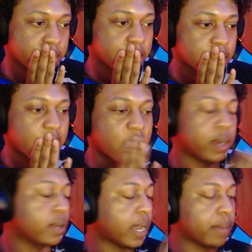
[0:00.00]
I don't
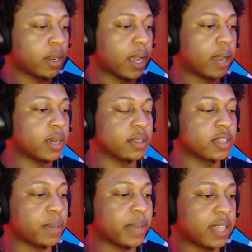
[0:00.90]
know. I'll talk
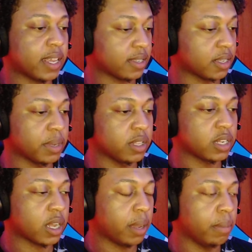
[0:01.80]
about that some other
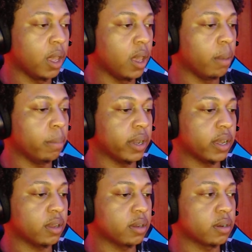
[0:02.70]
time. But
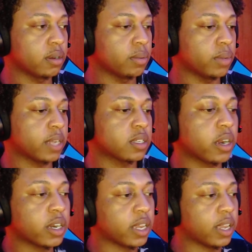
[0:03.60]
when I
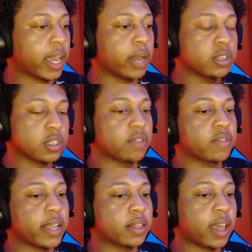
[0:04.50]
start to encounter stuff
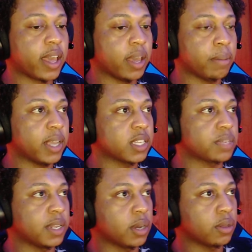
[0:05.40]
like that, it makes me
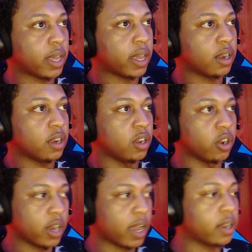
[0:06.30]
know that you're
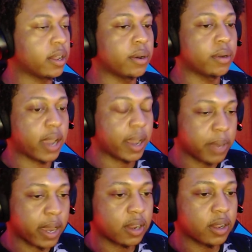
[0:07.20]
not alone, I'm
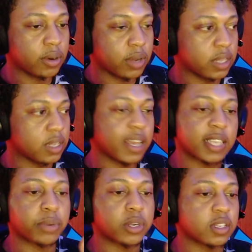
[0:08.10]
not alone, and the next
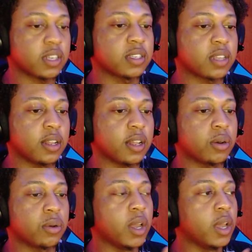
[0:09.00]
person isn't alone.